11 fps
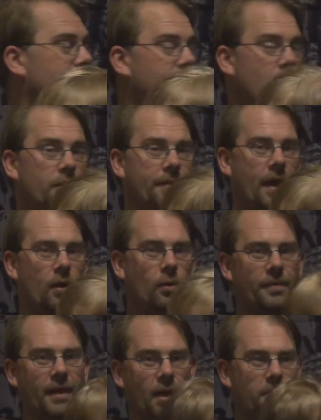you know in that
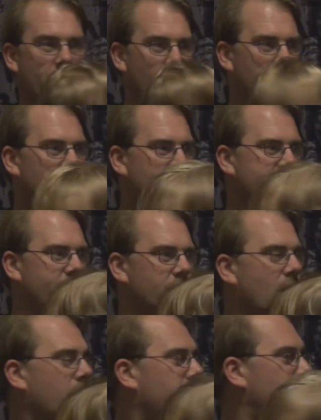whole thing i mean i realized they're
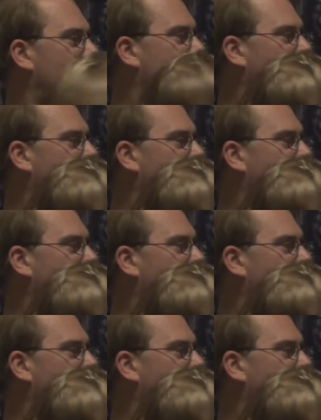a couple and